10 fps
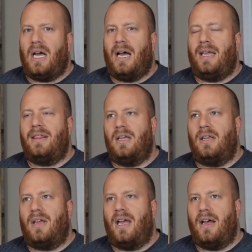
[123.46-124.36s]
I
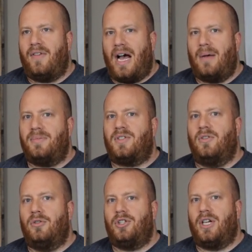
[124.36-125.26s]
think they have Hop
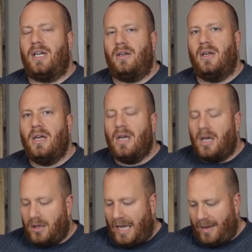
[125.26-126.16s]
Solution,
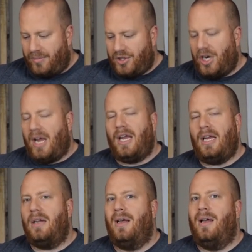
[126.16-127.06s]

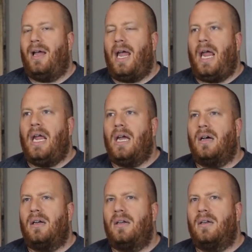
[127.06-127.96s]
Lampshade,
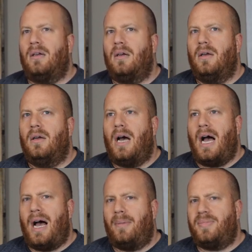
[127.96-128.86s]
and
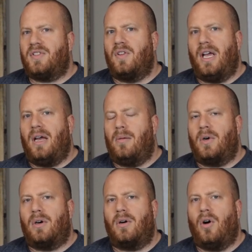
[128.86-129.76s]
Hop Slam
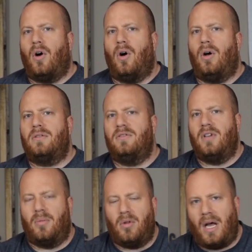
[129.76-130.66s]
are all
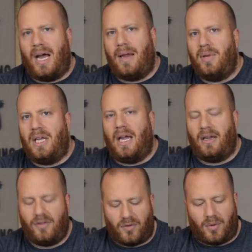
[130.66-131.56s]
double
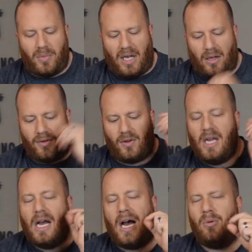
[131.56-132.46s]
IPAs from Bell's.
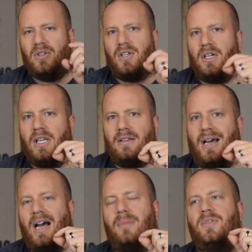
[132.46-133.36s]
I was going to get
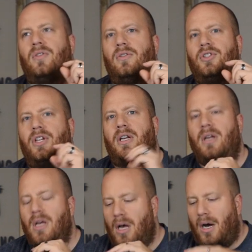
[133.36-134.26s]
the hop
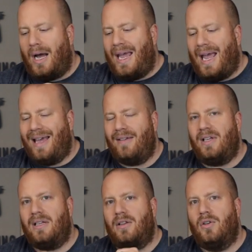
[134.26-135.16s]
solution. I
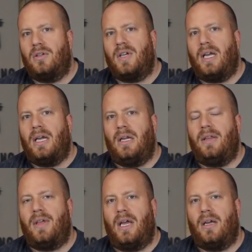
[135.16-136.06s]
haven't looked at
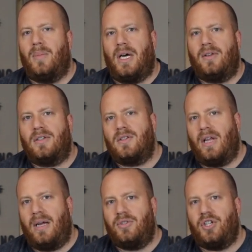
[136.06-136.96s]
anything about this
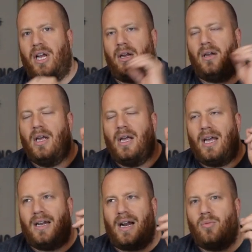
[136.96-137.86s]
lampshade
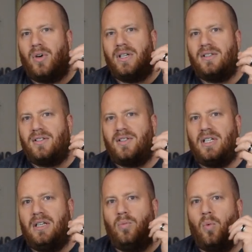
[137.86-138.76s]
and I wanted to
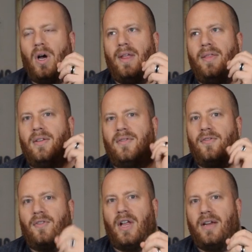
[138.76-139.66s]
see what the
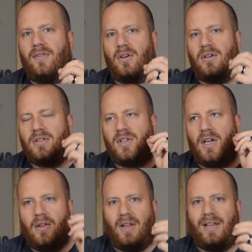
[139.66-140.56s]
flavors,
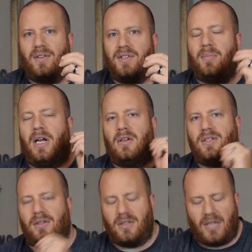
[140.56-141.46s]
like the smells
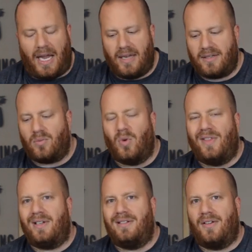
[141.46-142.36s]
and the taste,
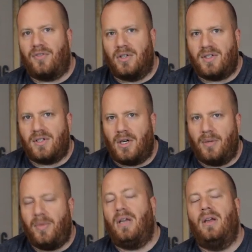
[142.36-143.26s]
what the difference is going
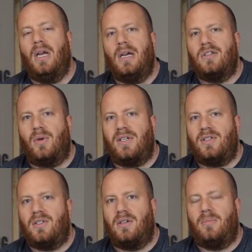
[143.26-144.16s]
to be. So I
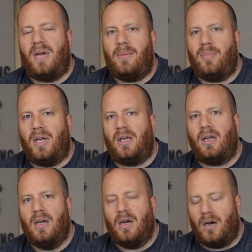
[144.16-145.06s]
still might
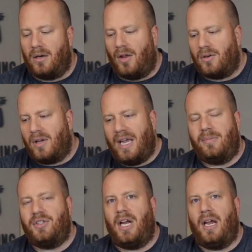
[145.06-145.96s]
pick another
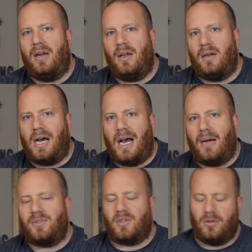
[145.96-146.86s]
lampshade and a
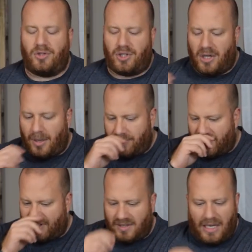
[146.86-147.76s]
hop solution up
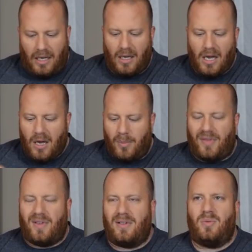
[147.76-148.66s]
to see.
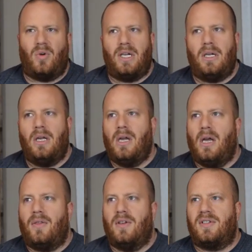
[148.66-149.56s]
But this one,
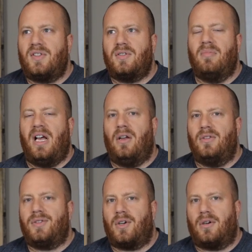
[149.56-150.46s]
the
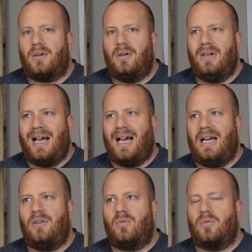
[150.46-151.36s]
smells are
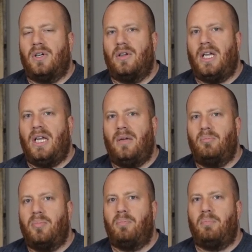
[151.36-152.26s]
not
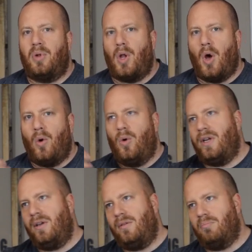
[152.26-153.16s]
really
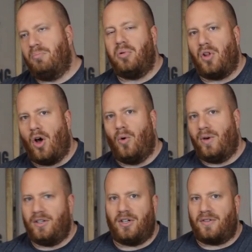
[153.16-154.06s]
blow, blow
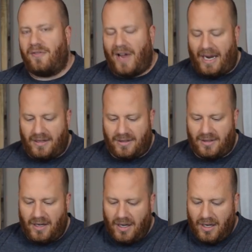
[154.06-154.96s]
in your face